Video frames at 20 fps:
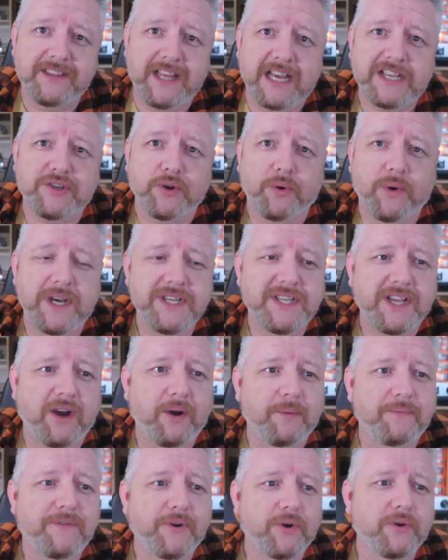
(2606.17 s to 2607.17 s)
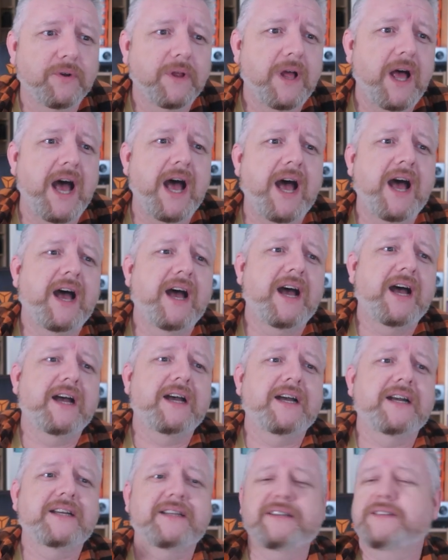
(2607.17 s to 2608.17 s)
that's always helpful.
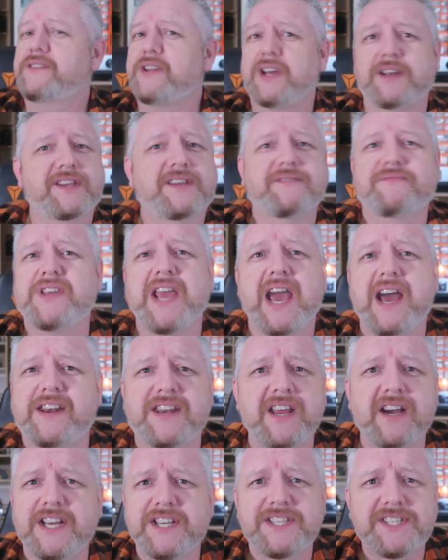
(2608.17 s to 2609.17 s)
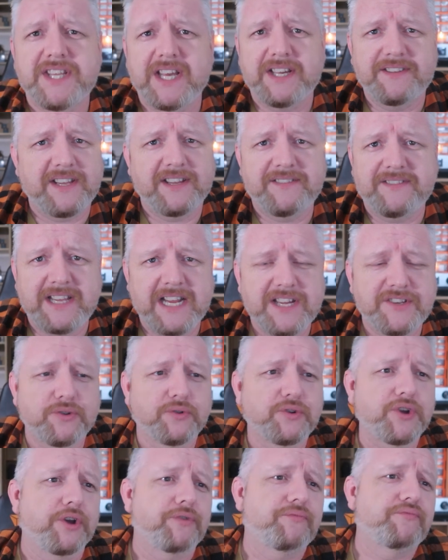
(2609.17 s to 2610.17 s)
Uh, yeah, no, it's that, that's
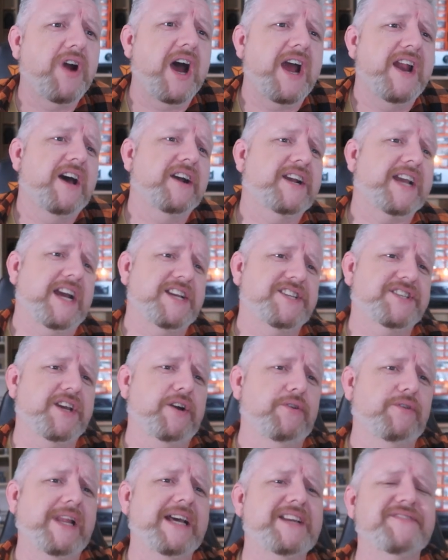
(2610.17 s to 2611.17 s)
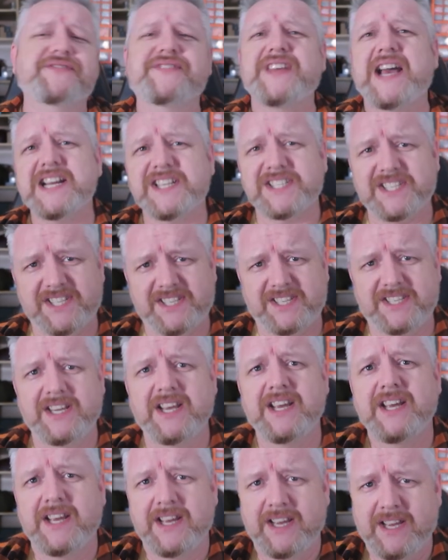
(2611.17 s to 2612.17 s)
all good. Right. Okay. So that's
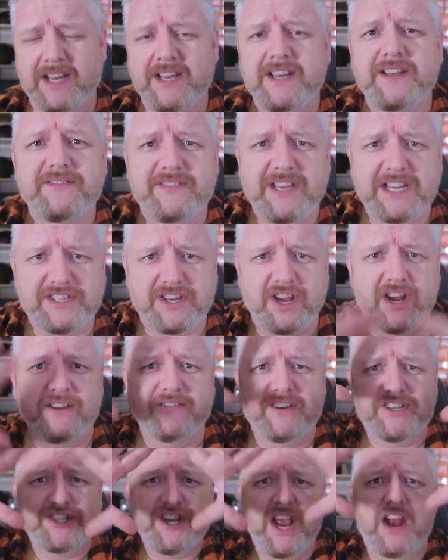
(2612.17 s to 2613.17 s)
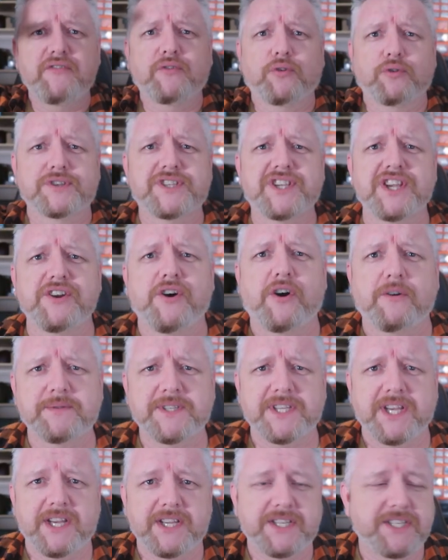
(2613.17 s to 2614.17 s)
that's kind of a general
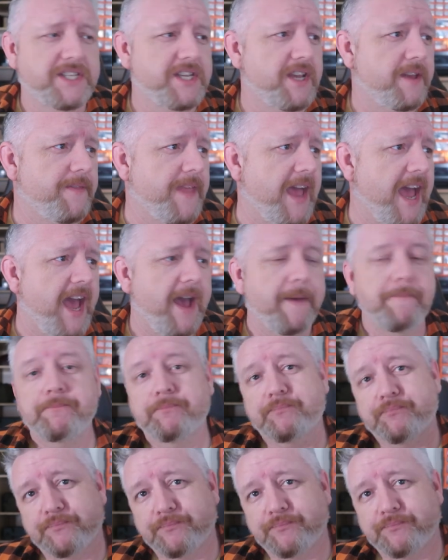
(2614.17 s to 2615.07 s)
synopsis there.